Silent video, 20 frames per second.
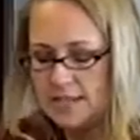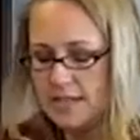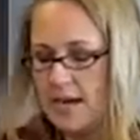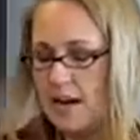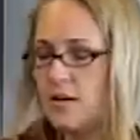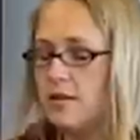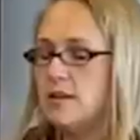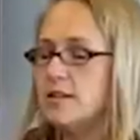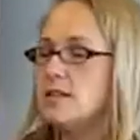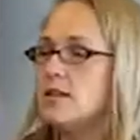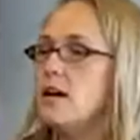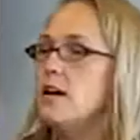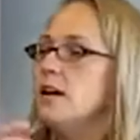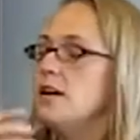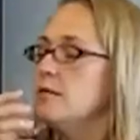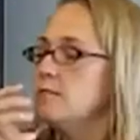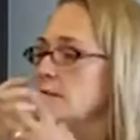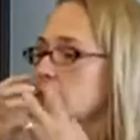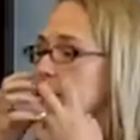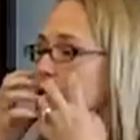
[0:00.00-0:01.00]
down his
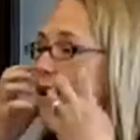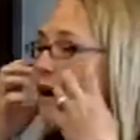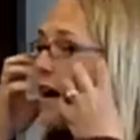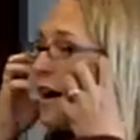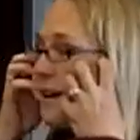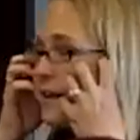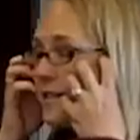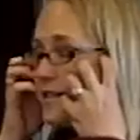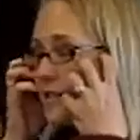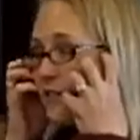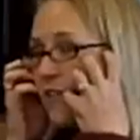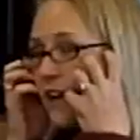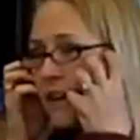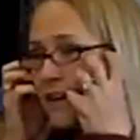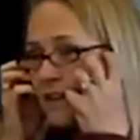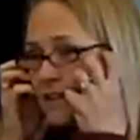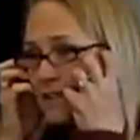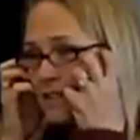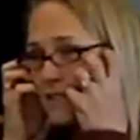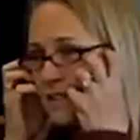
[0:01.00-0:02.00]
arms, on his
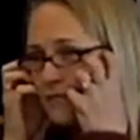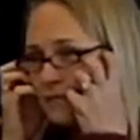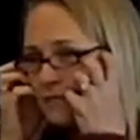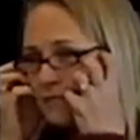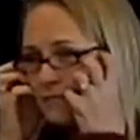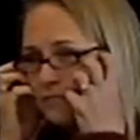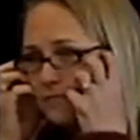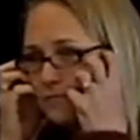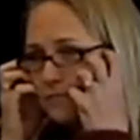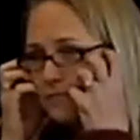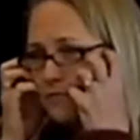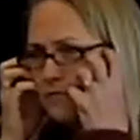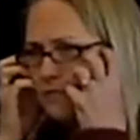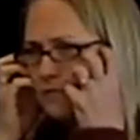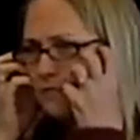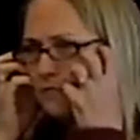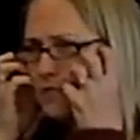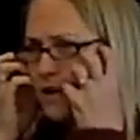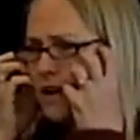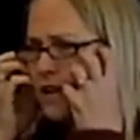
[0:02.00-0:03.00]
face.
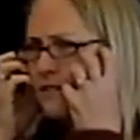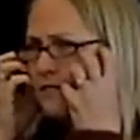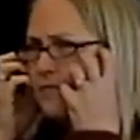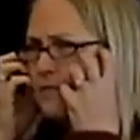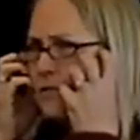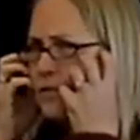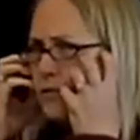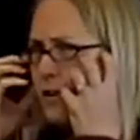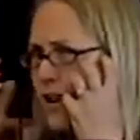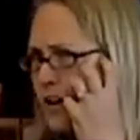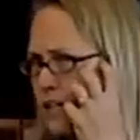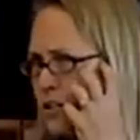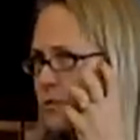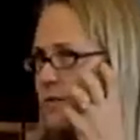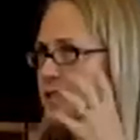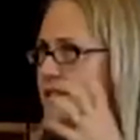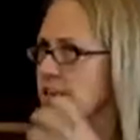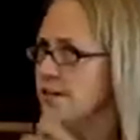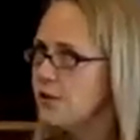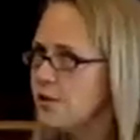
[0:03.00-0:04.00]
But the rash
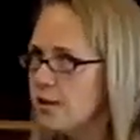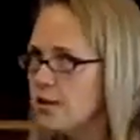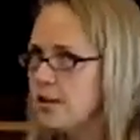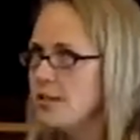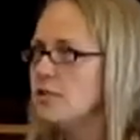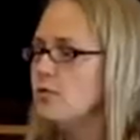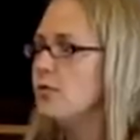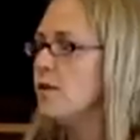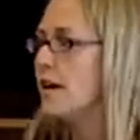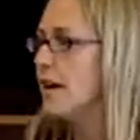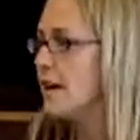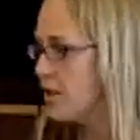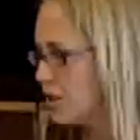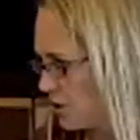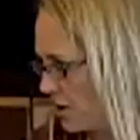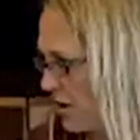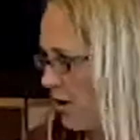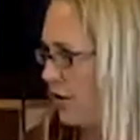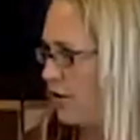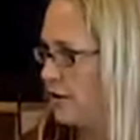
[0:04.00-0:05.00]
was different than the
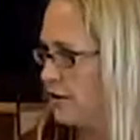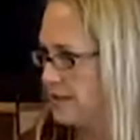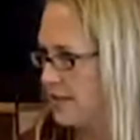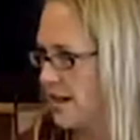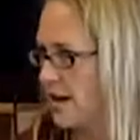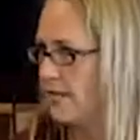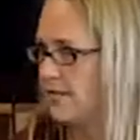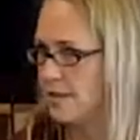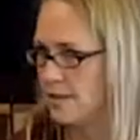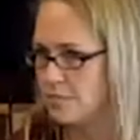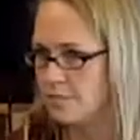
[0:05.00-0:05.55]
rash all down